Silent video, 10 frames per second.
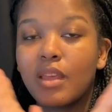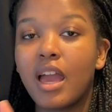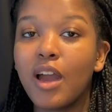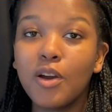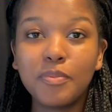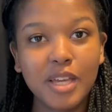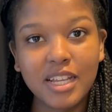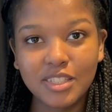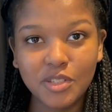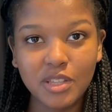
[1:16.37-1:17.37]
I hope you
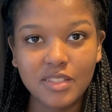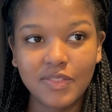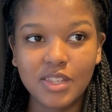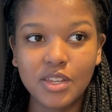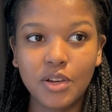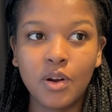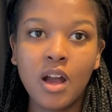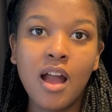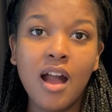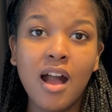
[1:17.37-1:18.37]
guys enjoy this video.
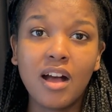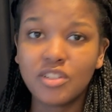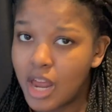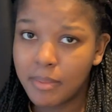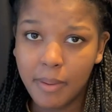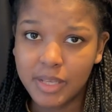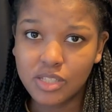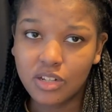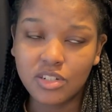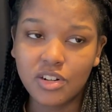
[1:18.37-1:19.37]
I'll try my best
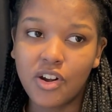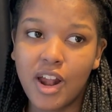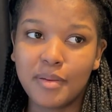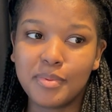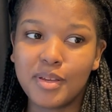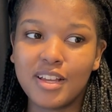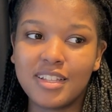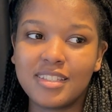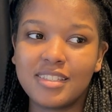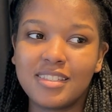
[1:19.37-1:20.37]
not to cry
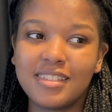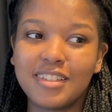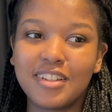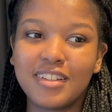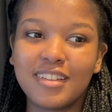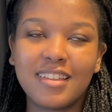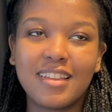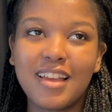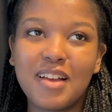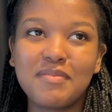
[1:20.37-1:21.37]
because
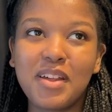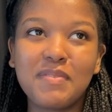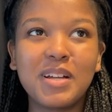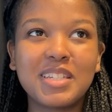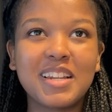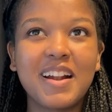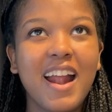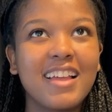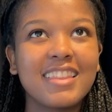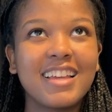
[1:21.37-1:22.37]
I'm not about to
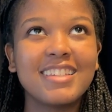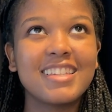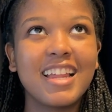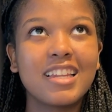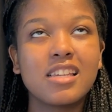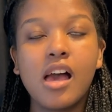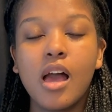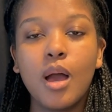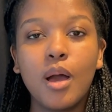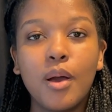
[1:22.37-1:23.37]
cry on the internet,
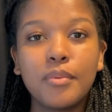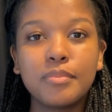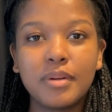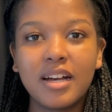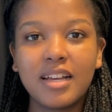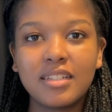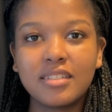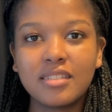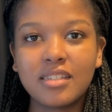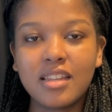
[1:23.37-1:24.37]
but
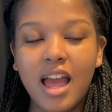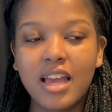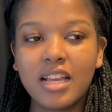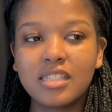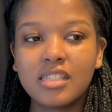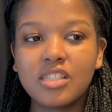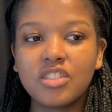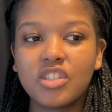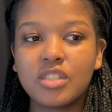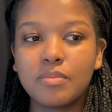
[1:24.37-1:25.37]
I guess this is
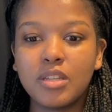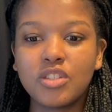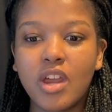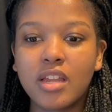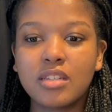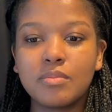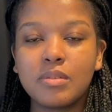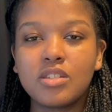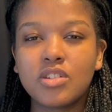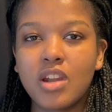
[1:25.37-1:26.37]
just me trying to
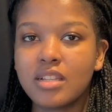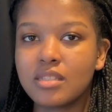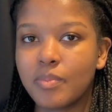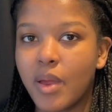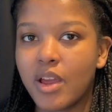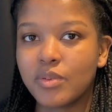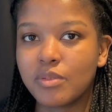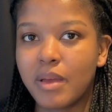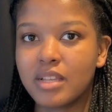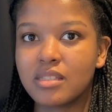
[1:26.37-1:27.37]
be transparent with
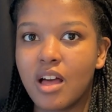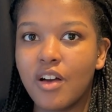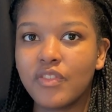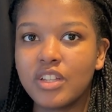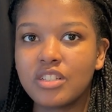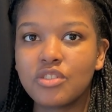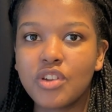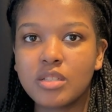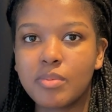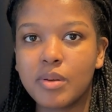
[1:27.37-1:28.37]
myself and just
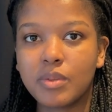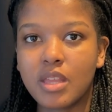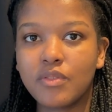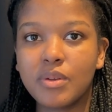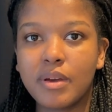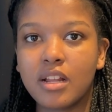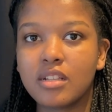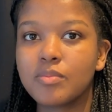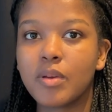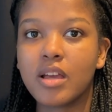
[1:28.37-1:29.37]
transparent with everyone
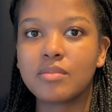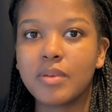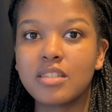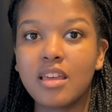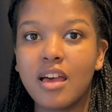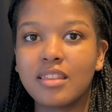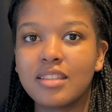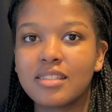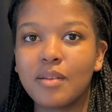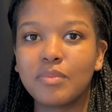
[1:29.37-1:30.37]
else, because mental health
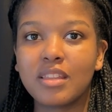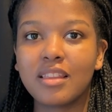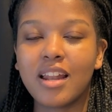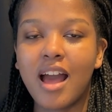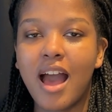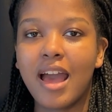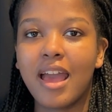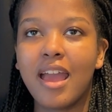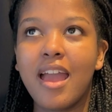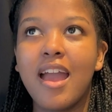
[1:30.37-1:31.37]
is something that I